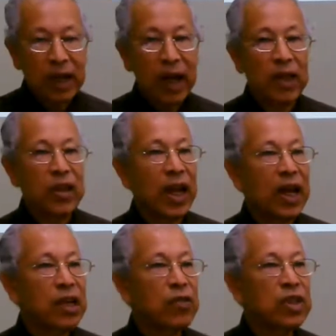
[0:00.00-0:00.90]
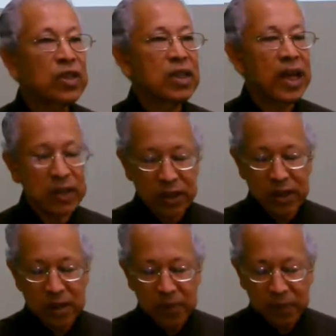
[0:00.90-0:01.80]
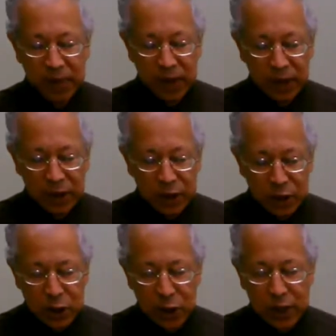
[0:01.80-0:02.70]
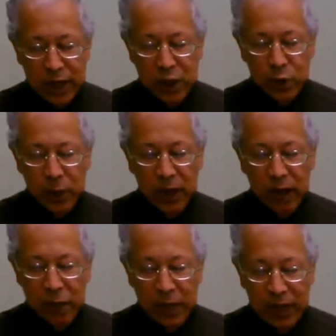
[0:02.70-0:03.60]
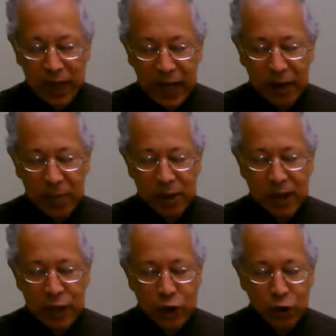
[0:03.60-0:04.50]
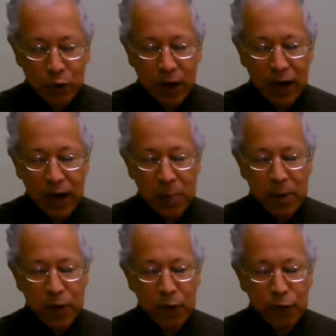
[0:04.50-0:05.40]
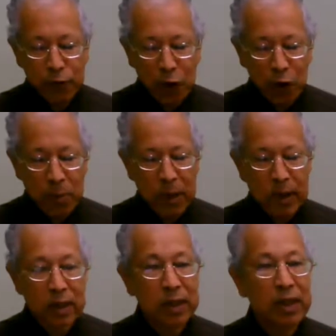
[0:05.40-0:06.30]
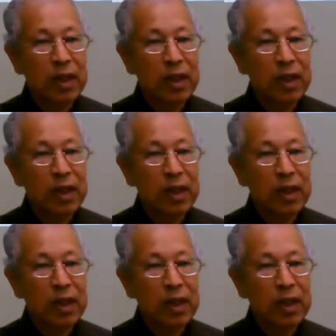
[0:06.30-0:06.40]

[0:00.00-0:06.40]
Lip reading: At the end of this lesson, the students will have been able to describe the format